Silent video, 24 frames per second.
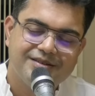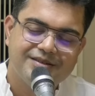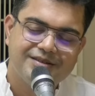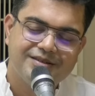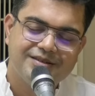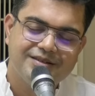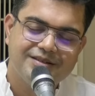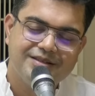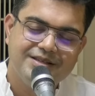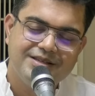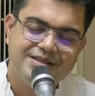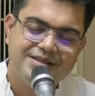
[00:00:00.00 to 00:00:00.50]

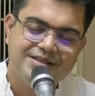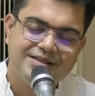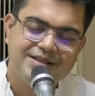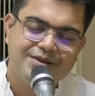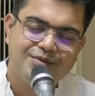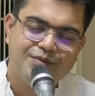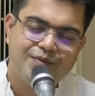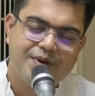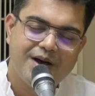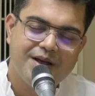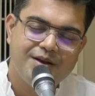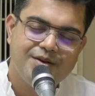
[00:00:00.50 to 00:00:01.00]
These are
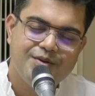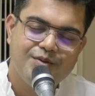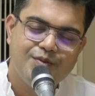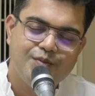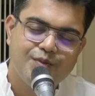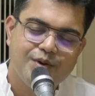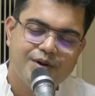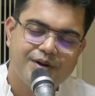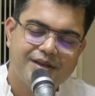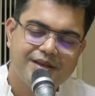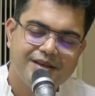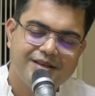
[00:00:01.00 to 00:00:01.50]
one
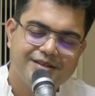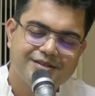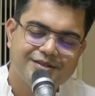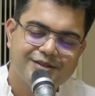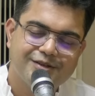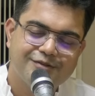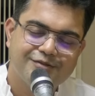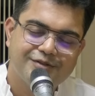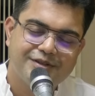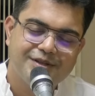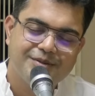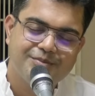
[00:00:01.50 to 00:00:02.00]
workings
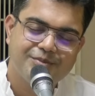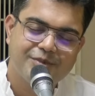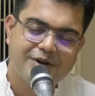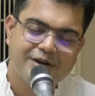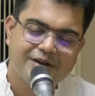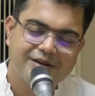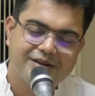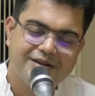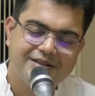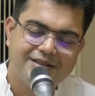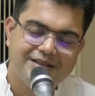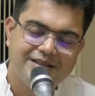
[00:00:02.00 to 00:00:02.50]
of the
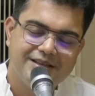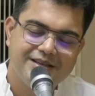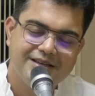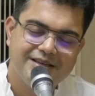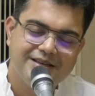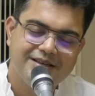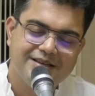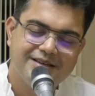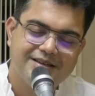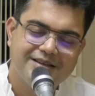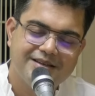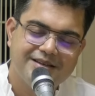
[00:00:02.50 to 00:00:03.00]

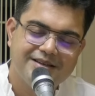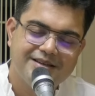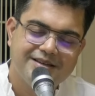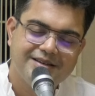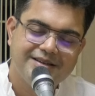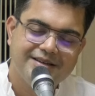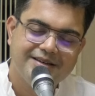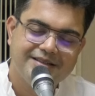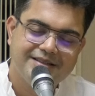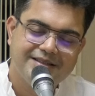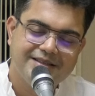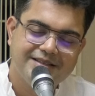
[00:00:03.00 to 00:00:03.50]
Prakriti
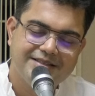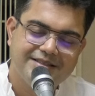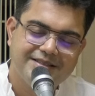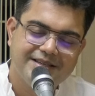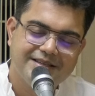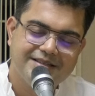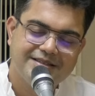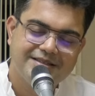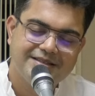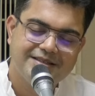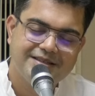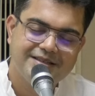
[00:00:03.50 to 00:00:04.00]
in the
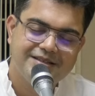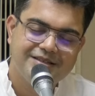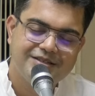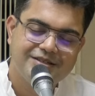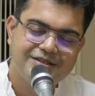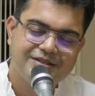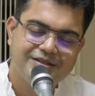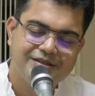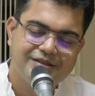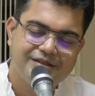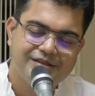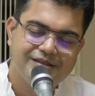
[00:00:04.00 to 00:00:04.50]

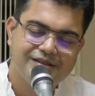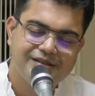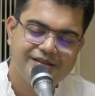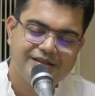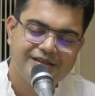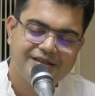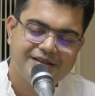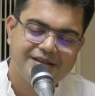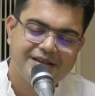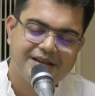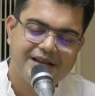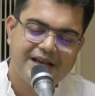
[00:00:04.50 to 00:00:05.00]
sensational
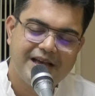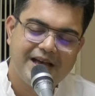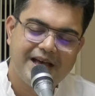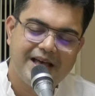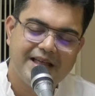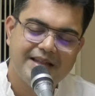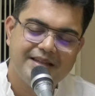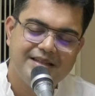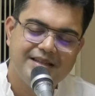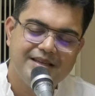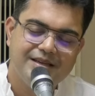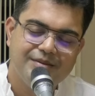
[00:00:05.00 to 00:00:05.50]

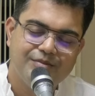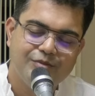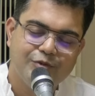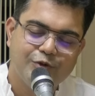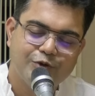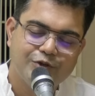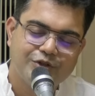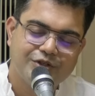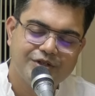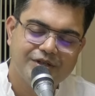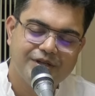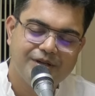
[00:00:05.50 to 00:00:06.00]
and the
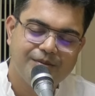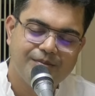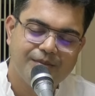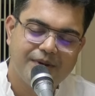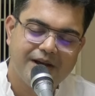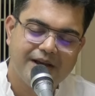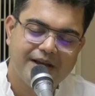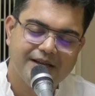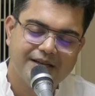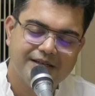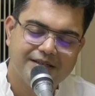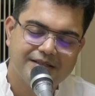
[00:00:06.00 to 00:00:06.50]
emotional
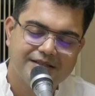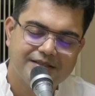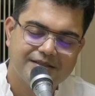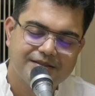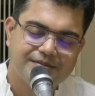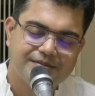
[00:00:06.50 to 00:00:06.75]
mind.